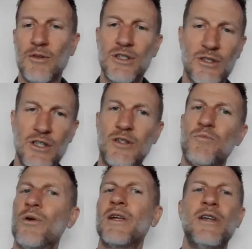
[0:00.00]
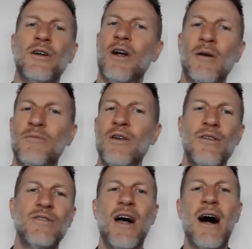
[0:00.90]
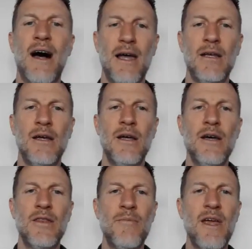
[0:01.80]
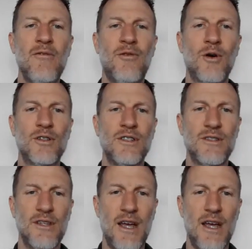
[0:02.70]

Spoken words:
which is just bringing your arm to the side, the main force is the